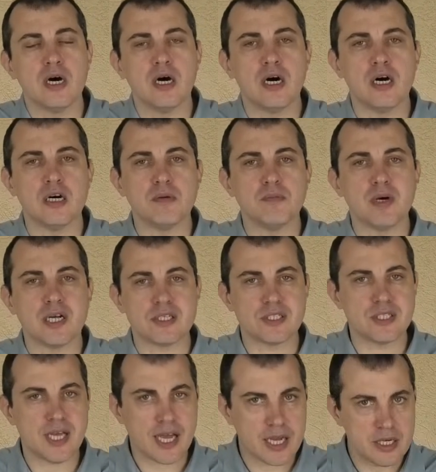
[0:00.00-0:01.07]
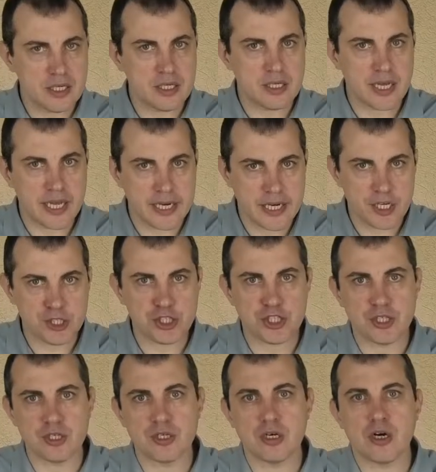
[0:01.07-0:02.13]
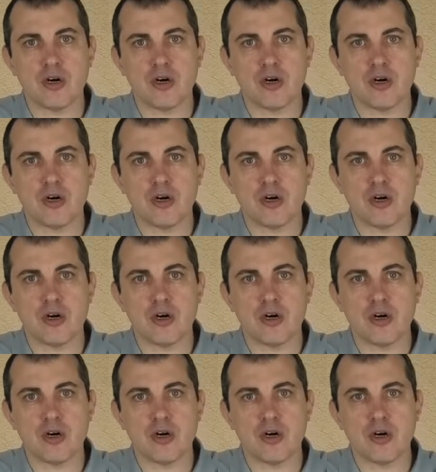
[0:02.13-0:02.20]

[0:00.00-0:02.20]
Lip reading: a second edition